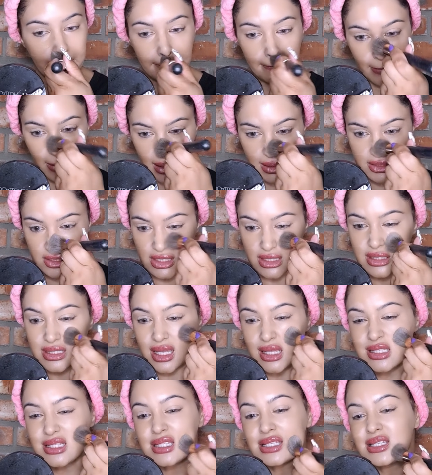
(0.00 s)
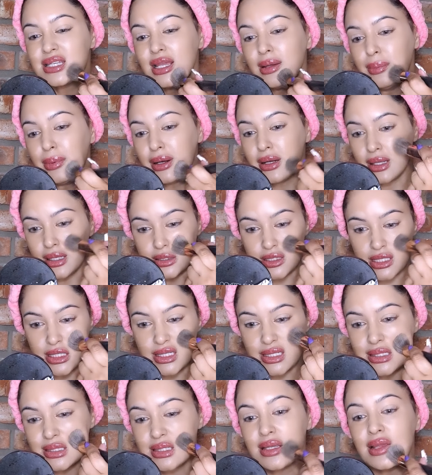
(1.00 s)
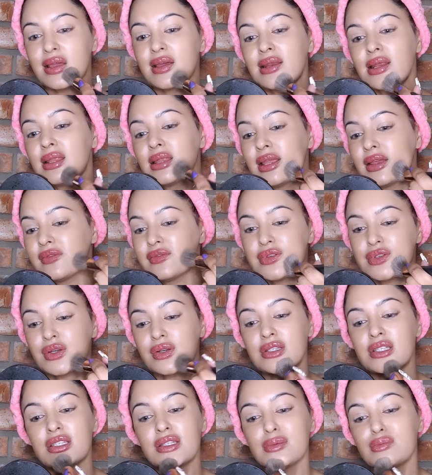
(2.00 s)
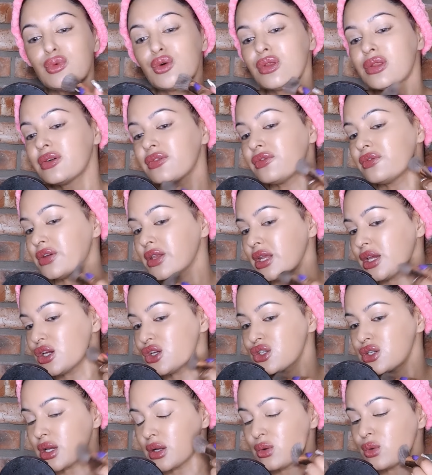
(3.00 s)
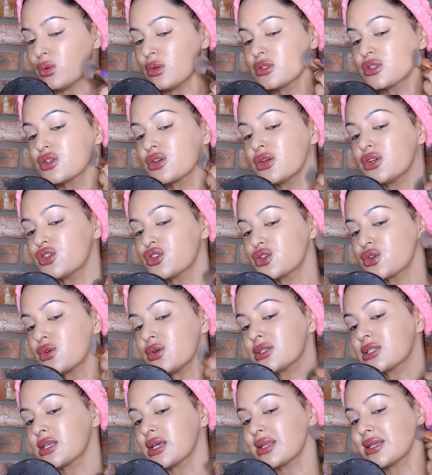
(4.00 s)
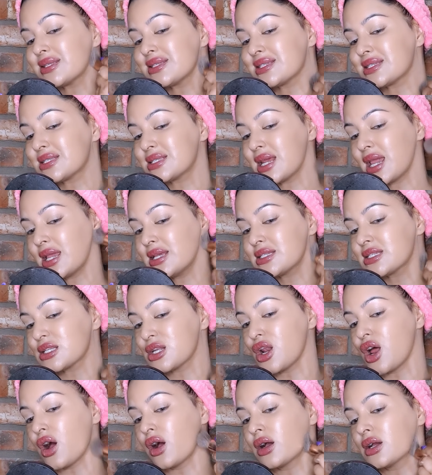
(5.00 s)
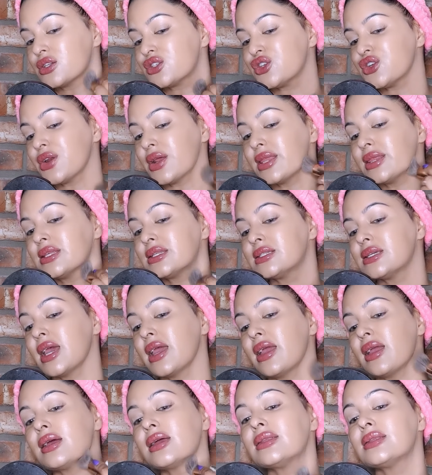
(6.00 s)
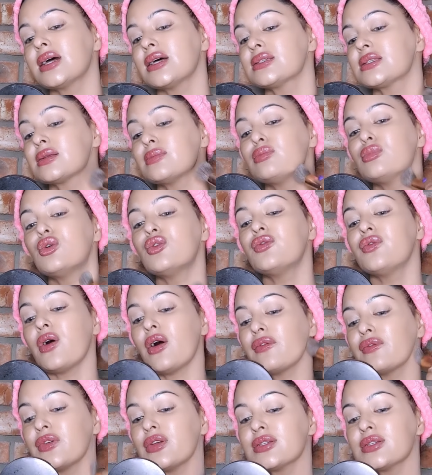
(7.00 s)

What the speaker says: it just gets deeper into the skin and gives you a smoother finish, and also ensures that it stays longer during the day and doesn't move off your